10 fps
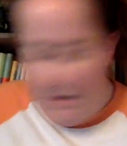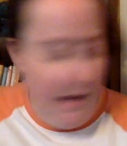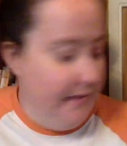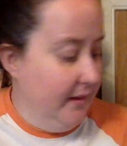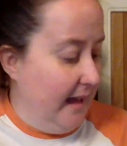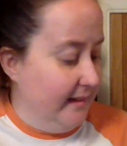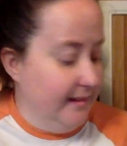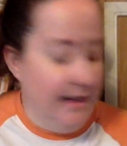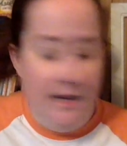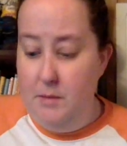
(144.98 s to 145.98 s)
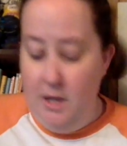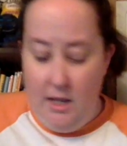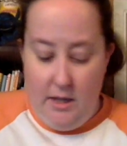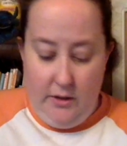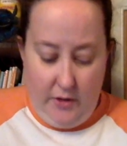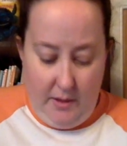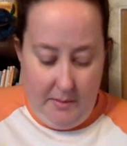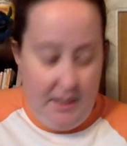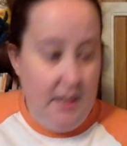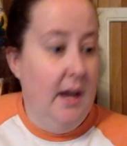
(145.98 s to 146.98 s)
And the last time you saw
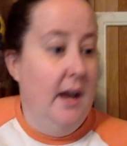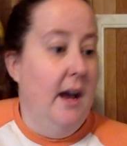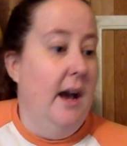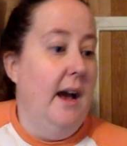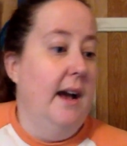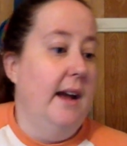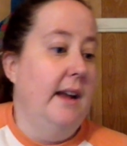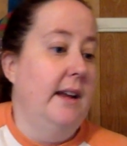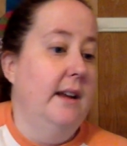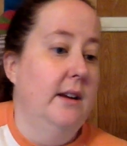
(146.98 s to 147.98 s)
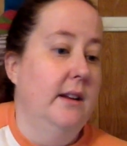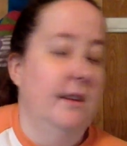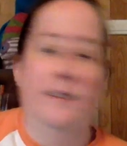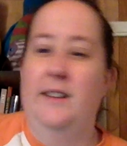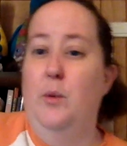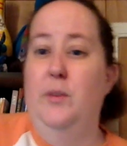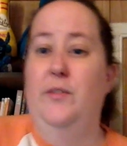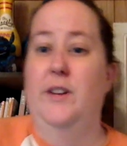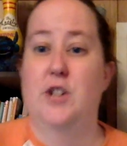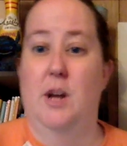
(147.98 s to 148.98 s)
me, I... Let's start with
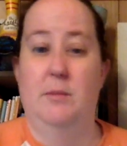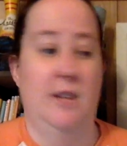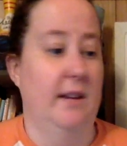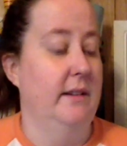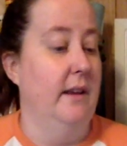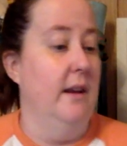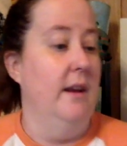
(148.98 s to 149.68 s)
finished objects.